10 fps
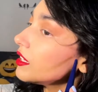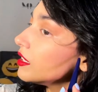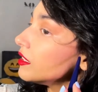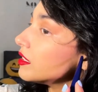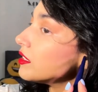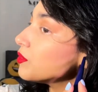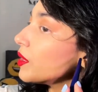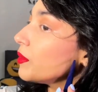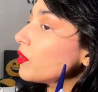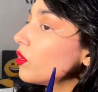Here is
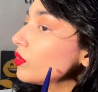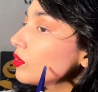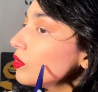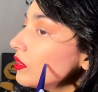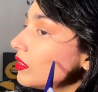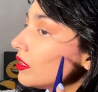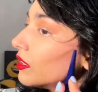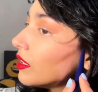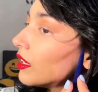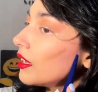where we contour.
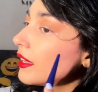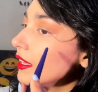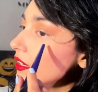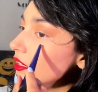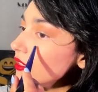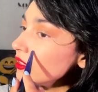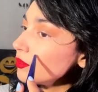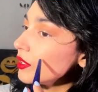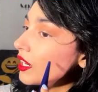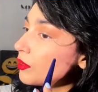Here is
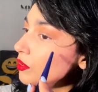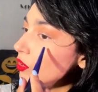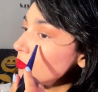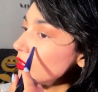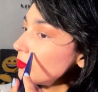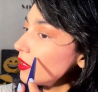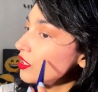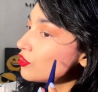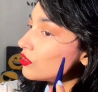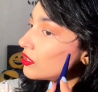where I would normally
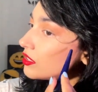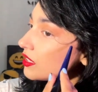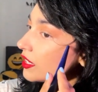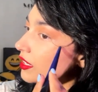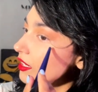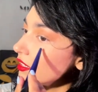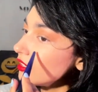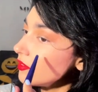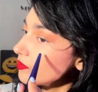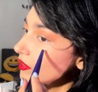blush, this entire
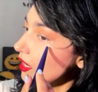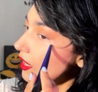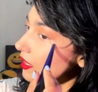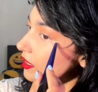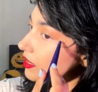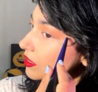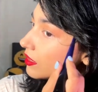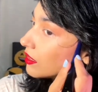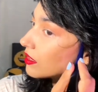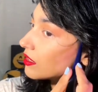area. And
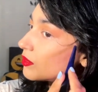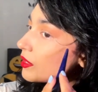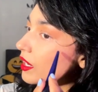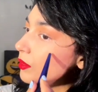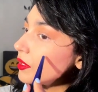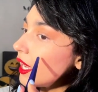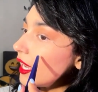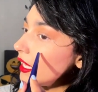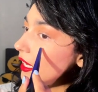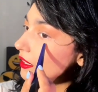here is where I would
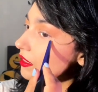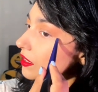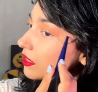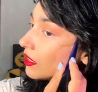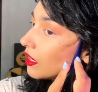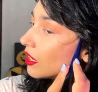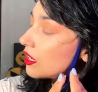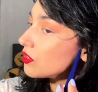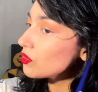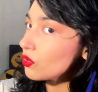highlight.
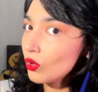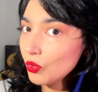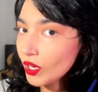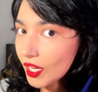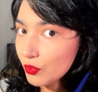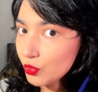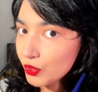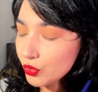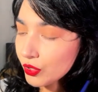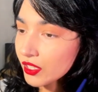So what I would be
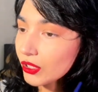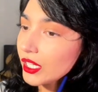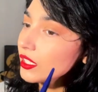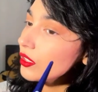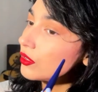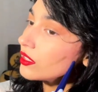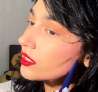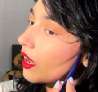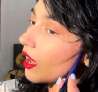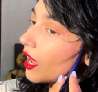doing right now is
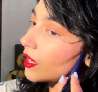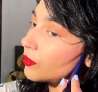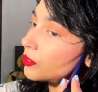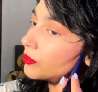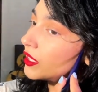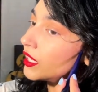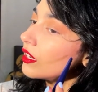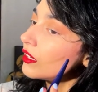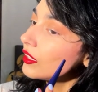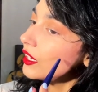I will be
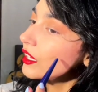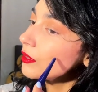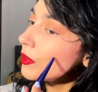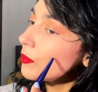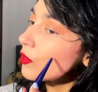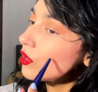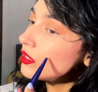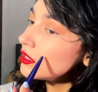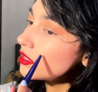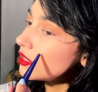taking my
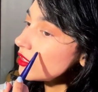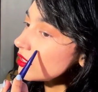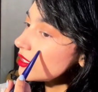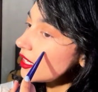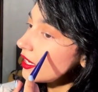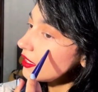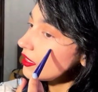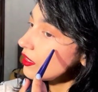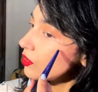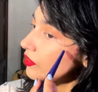bronzer
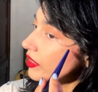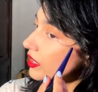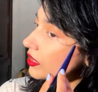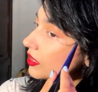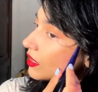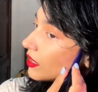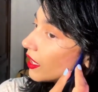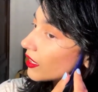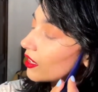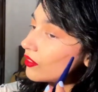slightly over here
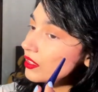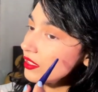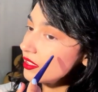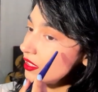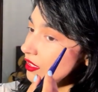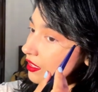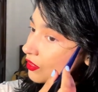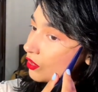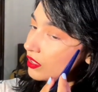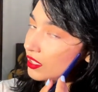and covering this area,
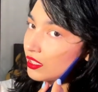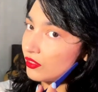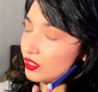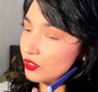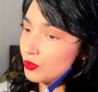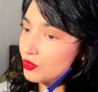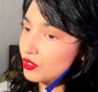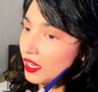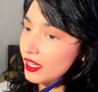not the area where you're supposed to